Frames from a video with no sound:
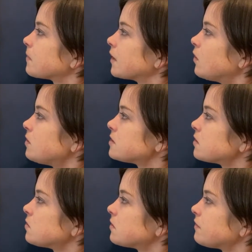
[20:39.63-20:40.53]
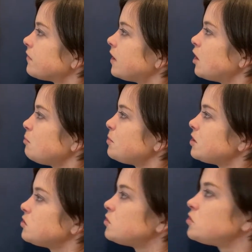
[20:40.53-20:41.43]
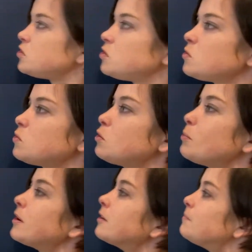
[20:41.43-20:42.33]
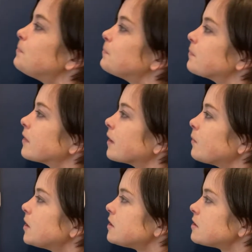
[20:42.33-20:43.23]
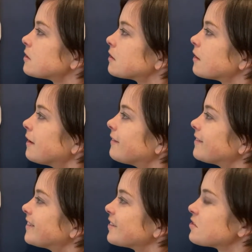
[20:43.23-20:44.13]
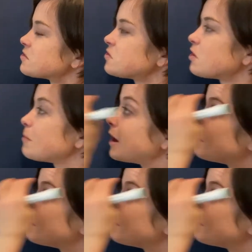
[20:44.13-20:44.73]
Also called the fallopian tube, which I've got a story about I